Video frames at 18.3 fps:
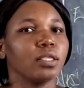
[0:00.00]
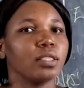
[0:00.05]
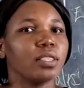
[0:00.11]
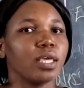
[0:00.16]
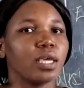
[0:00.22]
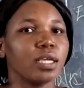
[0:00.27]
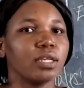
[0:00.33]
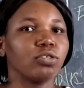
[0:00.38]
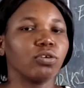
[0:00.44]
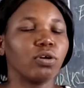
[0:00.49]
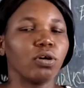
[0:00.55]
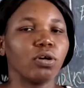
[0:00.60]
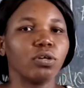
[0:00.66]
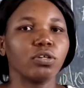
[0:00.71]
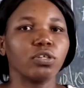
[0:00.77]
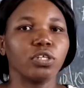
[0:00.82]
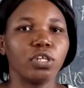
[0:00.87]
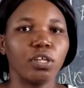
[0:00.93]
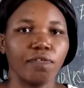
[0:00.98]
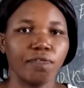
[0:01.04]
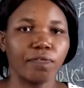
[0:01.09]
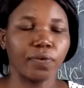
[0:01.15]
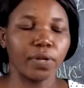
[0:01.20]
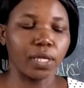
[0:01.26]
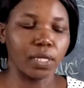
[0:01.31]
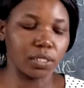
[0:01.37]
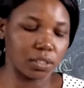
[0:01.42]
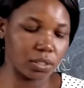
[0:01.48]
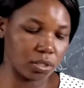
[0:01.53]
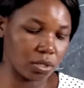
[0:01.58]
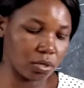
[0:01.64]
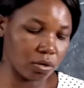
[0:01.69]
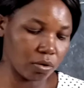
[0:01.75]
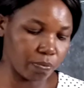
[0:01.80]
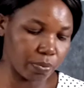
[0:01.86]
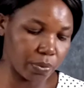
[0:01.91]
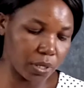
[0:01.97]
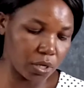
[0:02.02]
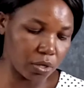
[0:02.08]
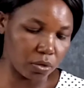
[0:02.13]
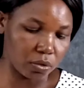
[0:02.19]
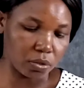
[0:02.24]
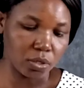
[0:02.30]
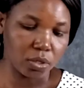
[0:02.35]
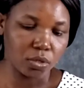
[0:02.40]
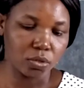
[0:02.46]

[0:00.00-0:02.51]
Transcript: They talk different opinion.